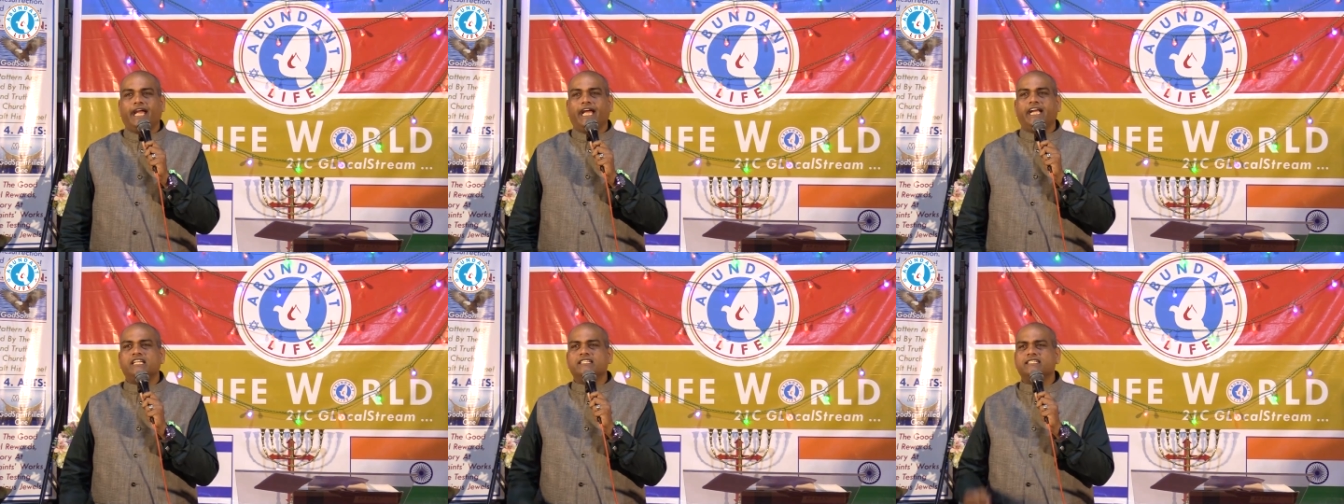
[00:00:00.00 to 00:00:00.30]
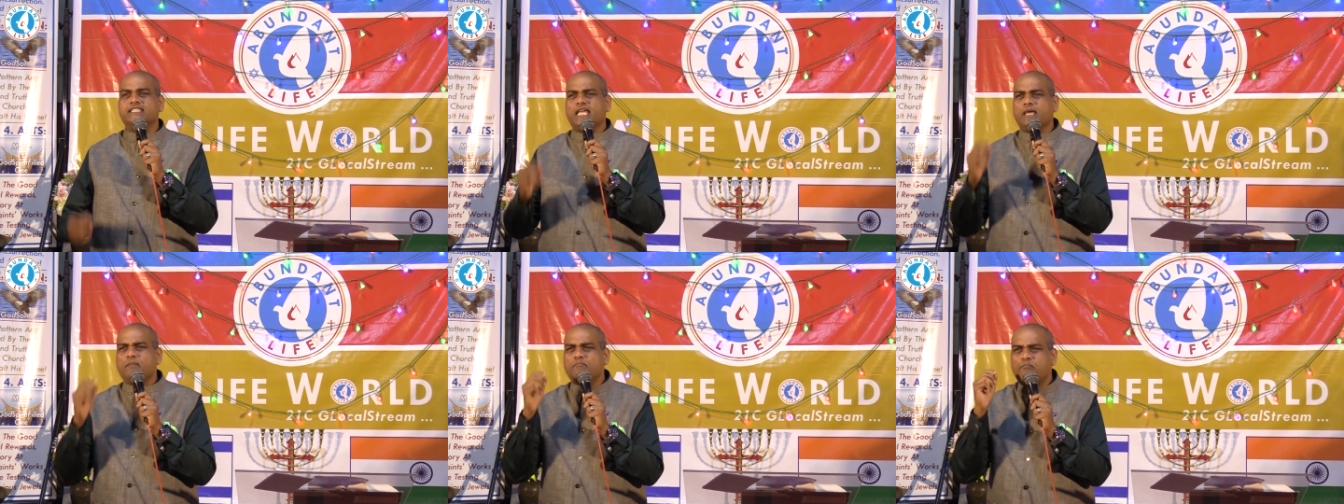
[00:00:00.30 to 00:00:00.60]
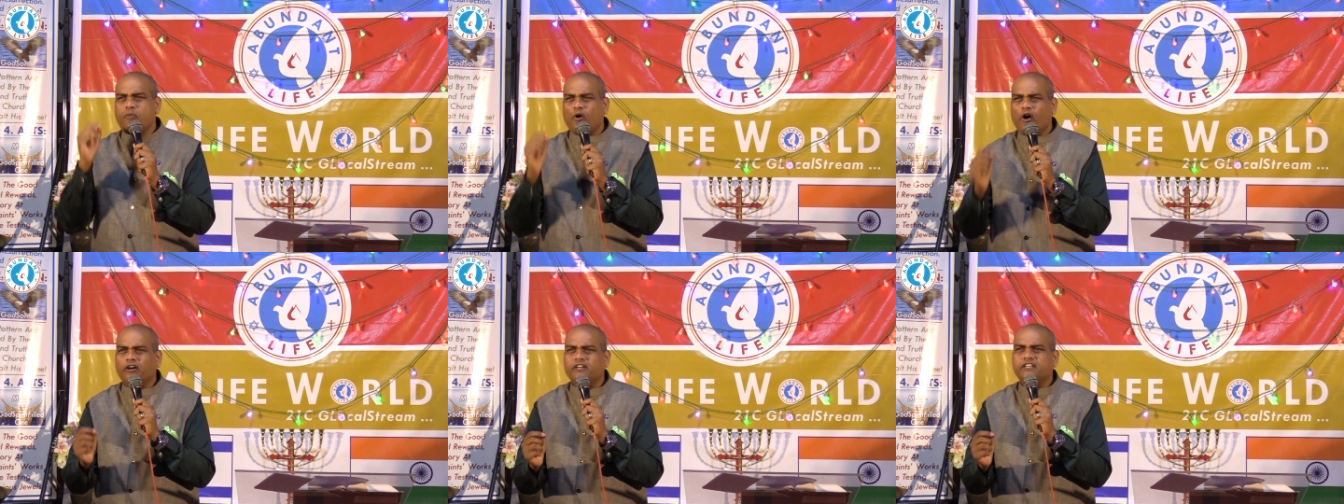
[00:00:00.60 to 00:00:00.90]
It is
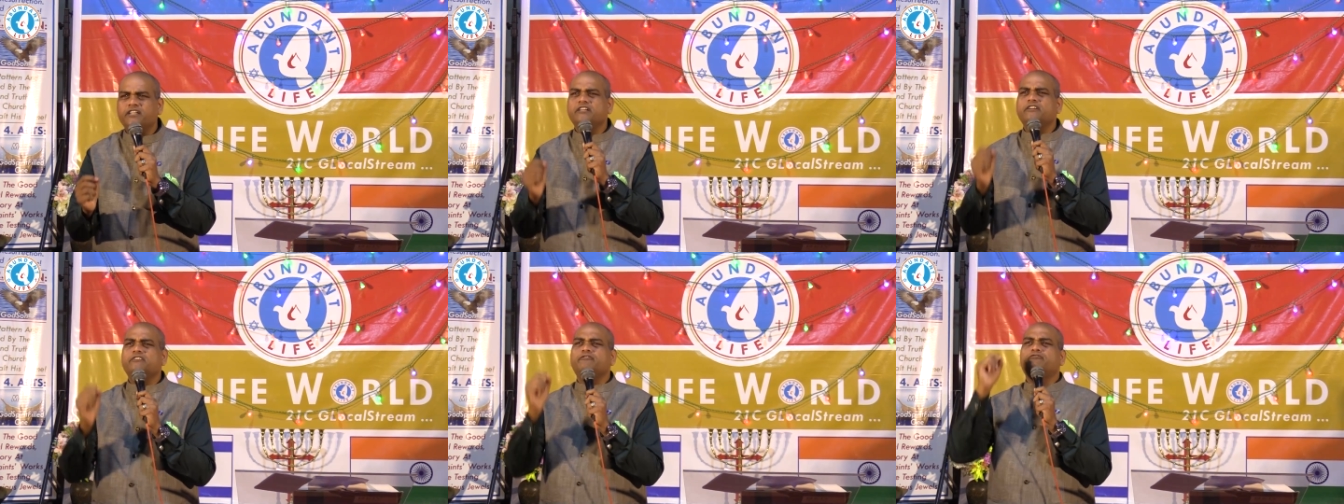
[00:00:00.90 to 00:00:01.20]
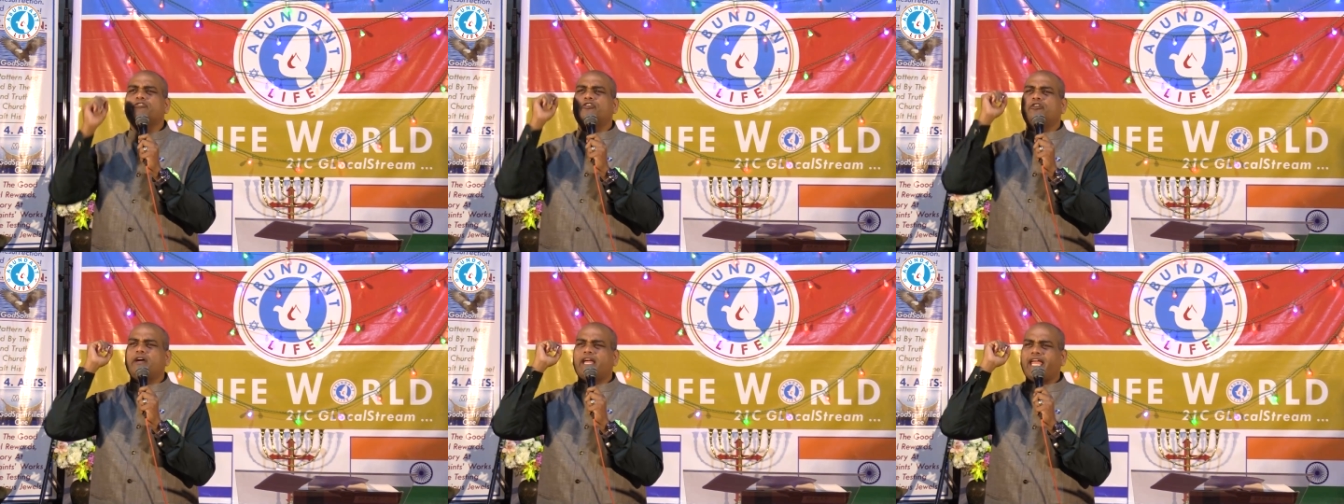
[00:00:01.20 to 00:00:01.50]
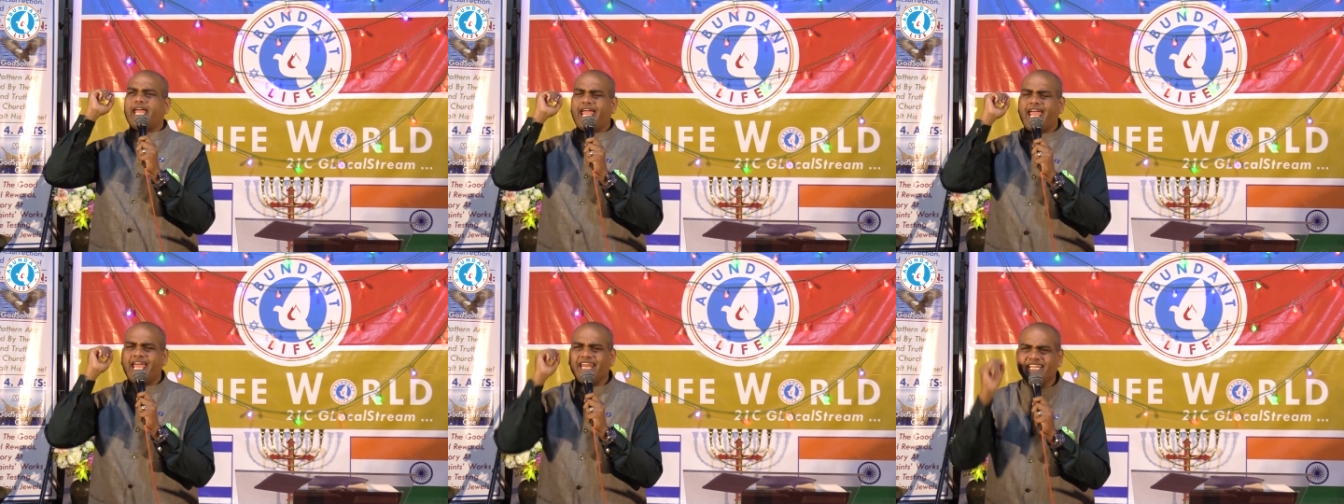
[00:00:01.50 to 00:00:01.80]
important for
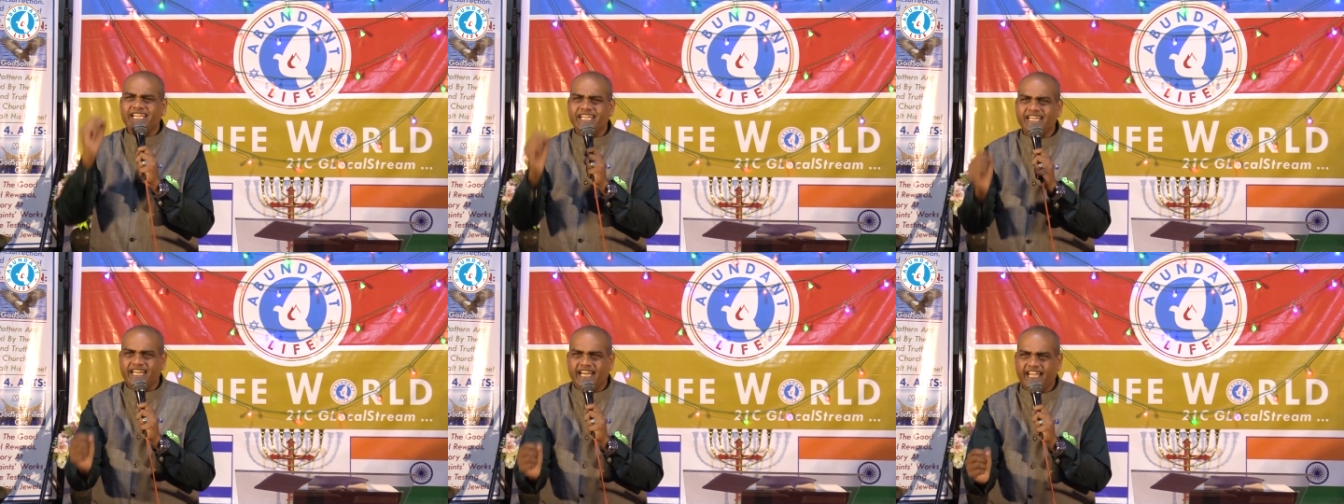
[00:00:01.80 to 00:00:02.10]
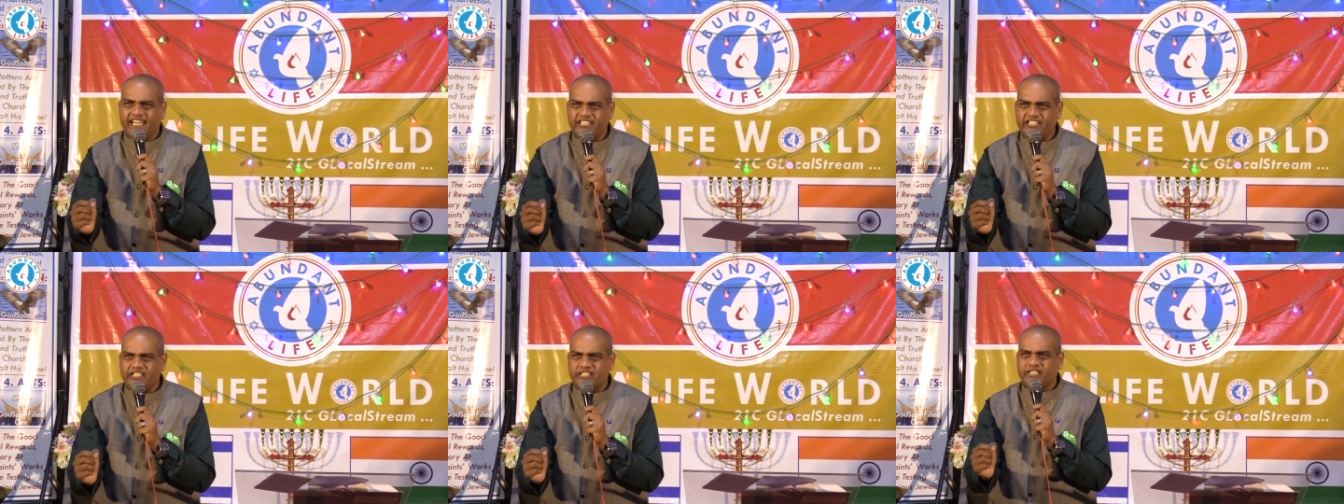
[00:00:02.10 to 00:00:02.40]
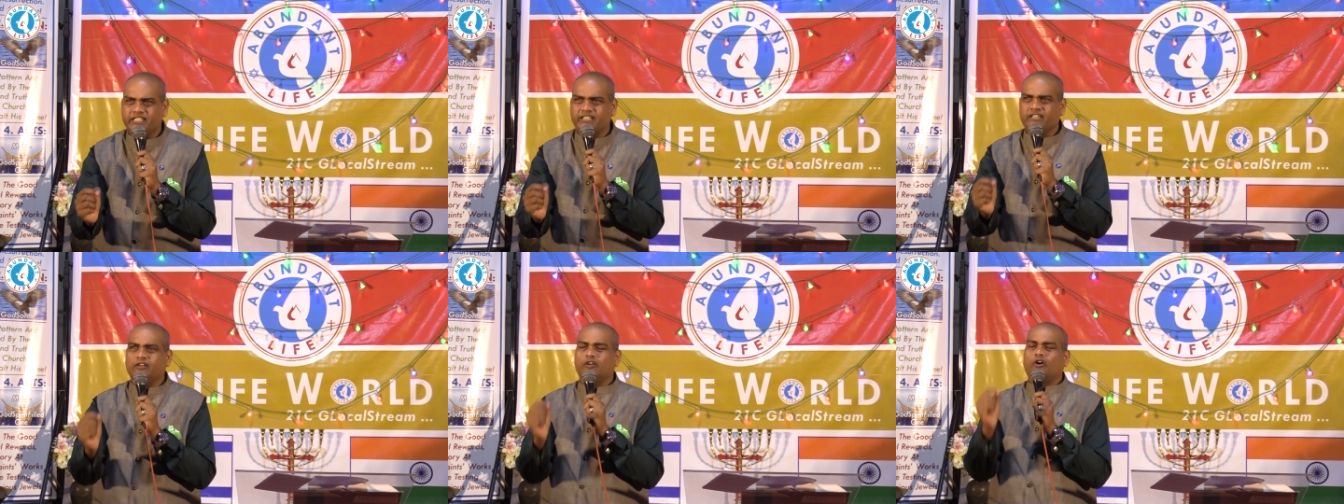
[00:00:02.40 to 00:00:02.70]
any
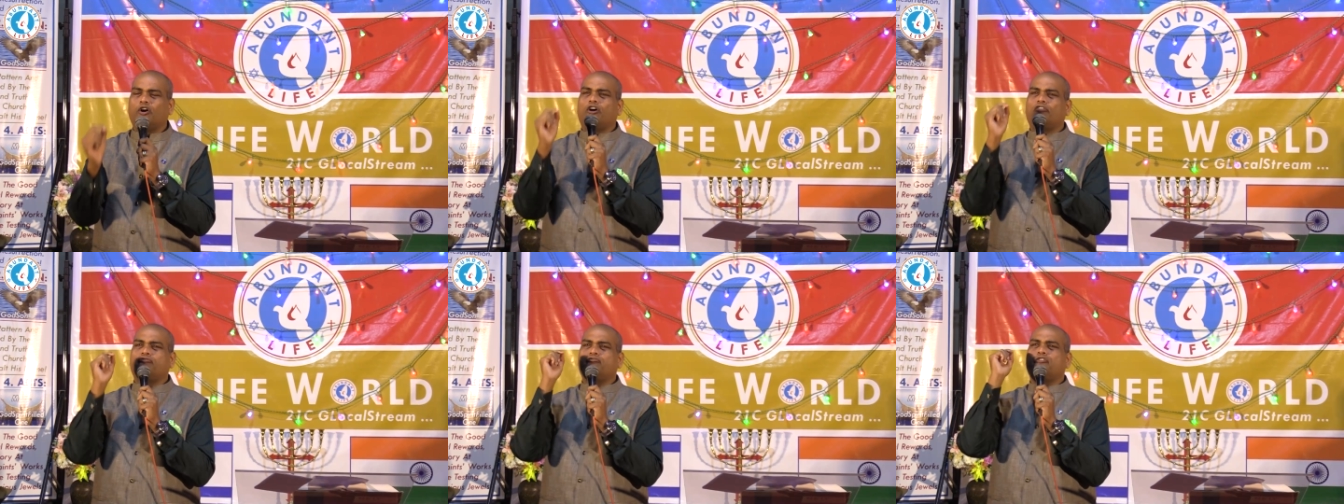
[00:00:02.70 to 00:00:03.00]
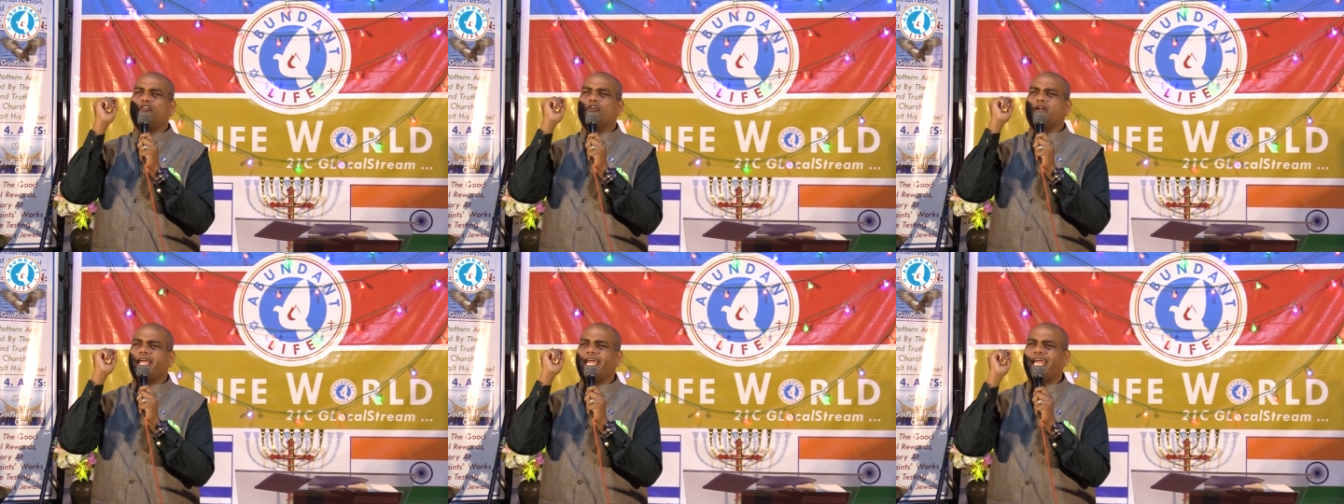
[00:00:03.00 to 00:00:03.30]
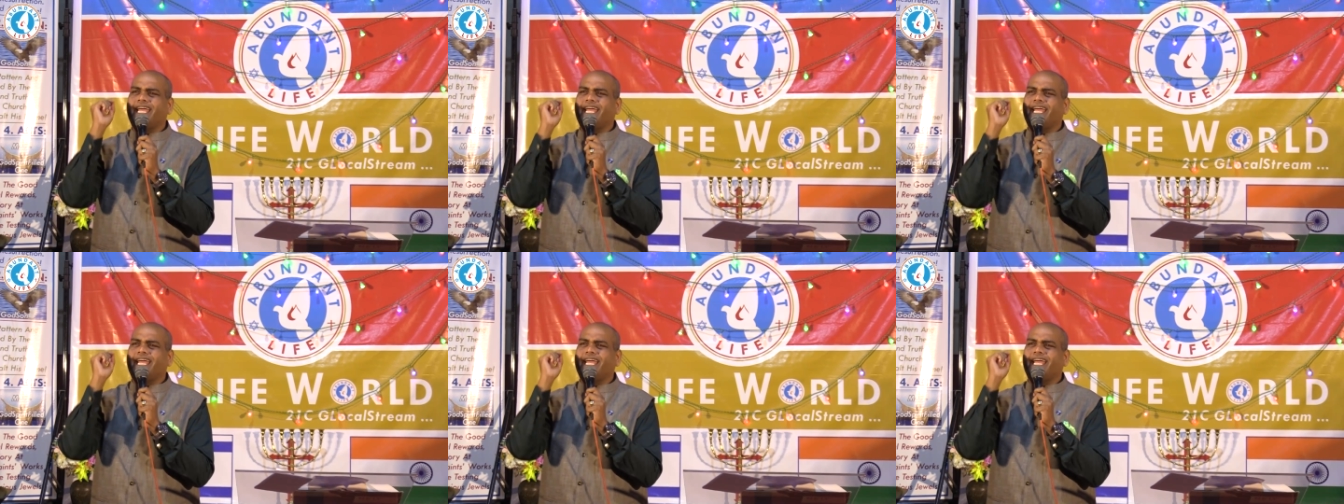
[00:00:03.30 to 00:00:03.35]
nation or for